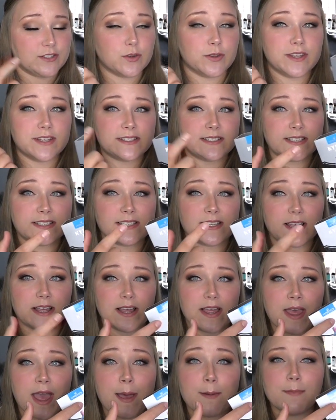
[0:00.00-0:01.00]
So this is
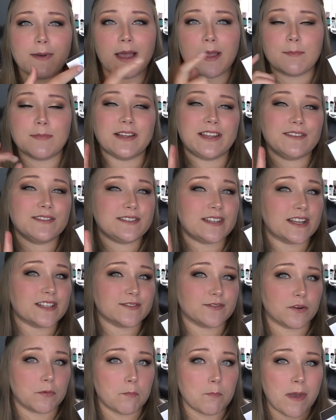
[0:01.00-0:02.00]
M, I believe
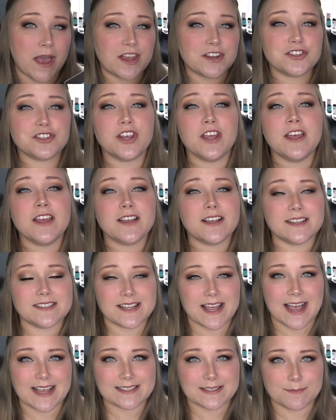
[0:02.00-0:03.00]
stands for mesh because
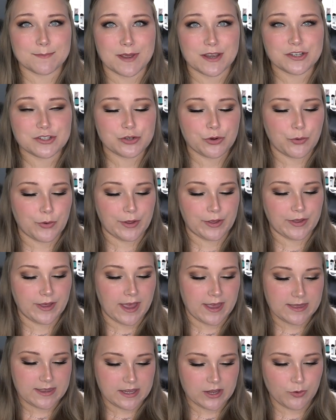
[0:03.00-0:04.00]
it has a mesh coil
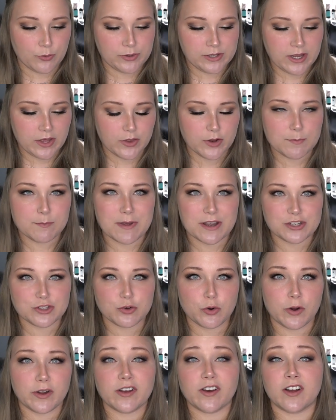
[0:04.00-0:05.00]
and the only other mesh
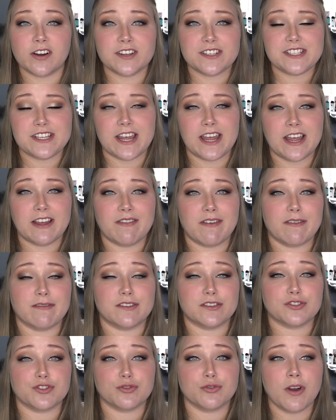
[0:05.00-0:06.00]
coil RTA I've
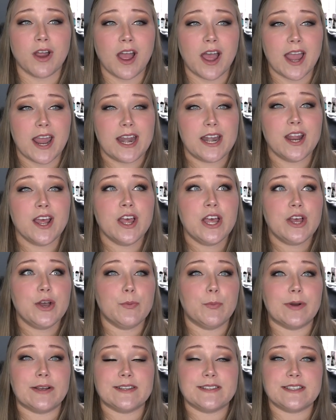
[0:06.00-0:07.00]
ever tried
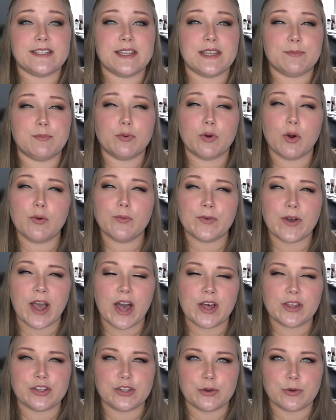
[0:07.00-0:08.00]
was the
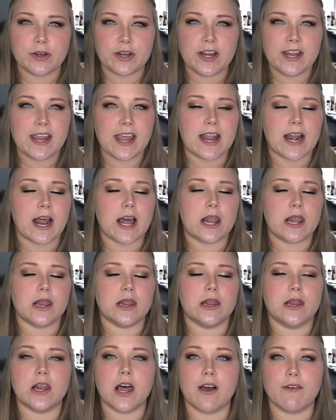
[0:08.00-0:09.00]
Profile Unity and I
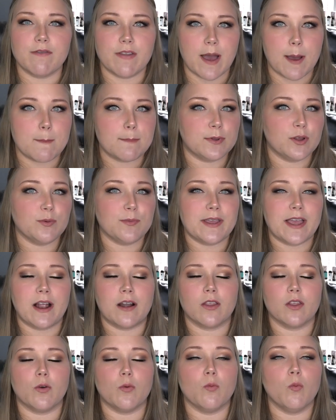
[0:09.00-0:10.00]
love that. Blew me
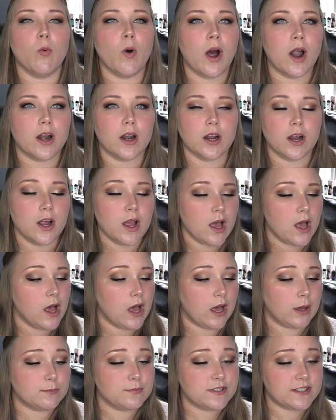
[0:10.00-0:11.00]
out of the water,
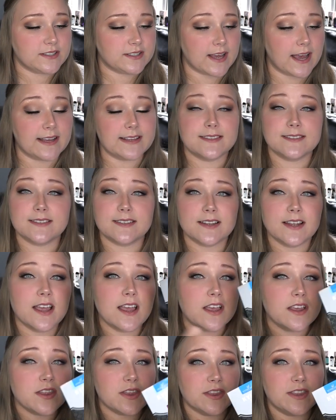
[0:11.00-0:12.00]
obsessed.
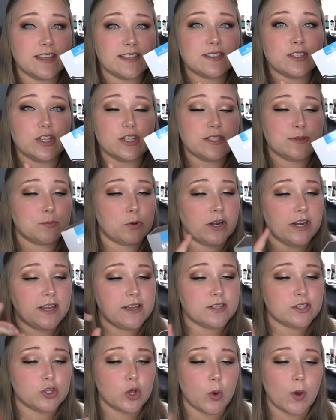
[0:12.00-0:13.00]
This looks
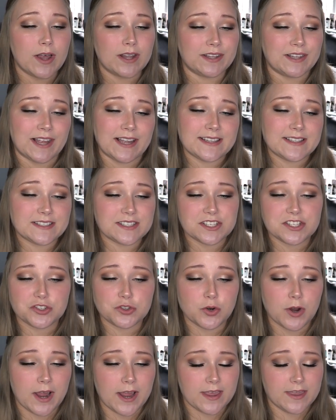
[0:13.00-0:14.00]
pretty, so let's
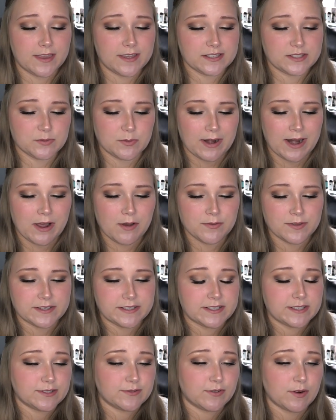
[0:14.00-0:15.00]
try this one out.
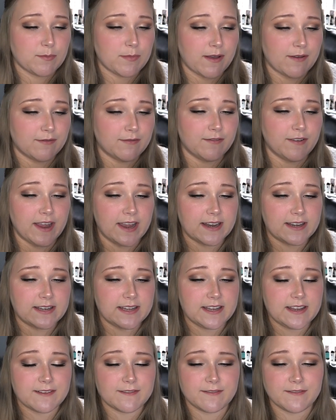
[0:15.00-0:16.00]
This is from
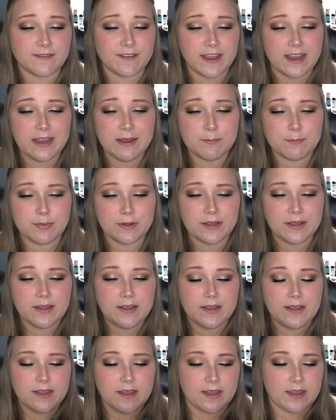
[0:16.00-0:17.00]
Vandy Vape,
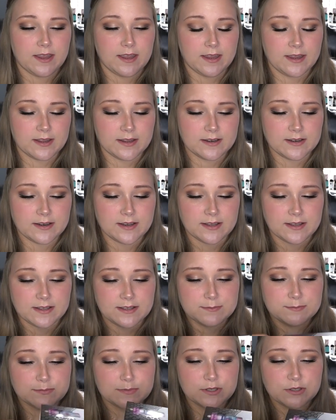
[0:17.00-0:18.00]
and
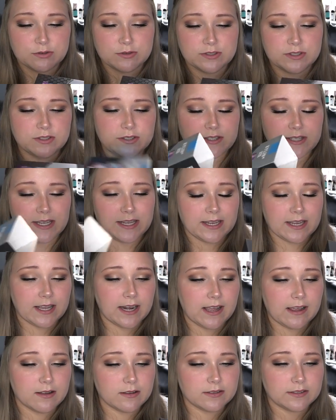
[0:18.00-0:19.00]
I'm going to stick
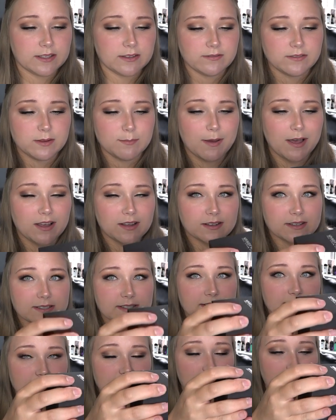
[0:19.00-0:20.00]
it out the
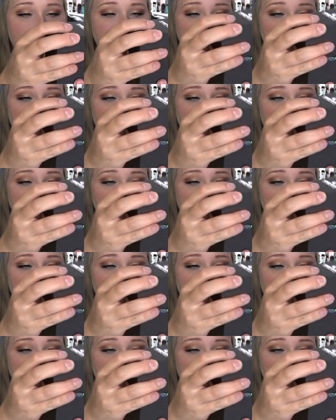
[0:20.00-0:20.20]
box.